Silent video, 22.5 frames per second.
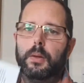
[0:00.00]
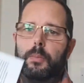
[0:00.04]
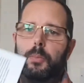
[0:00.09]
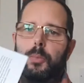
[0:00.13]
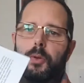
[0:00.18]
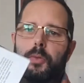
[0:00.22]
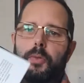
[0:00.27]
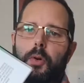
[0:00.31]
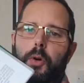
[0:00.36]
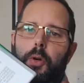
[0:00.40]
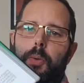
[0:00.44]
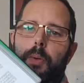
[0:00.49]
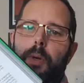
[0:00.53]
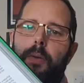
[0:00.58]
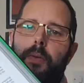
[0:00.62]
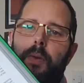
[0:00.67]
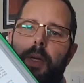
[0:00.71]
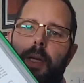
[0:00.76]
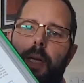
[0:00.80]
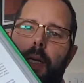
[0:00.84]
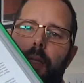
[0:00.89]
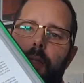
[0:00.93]
before you
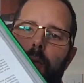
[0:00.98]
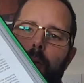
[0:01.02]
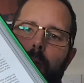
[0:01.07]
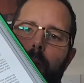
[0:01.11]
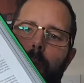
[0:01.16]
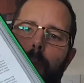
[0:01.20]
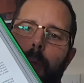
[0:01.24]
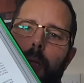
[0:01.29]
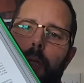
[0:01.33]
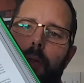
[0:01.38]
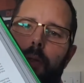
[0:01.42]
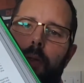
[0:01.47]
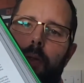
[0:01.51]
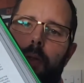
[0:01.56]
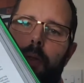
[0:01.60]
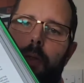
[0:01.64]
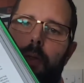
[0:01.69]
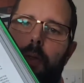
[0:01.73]
even get to any pictures.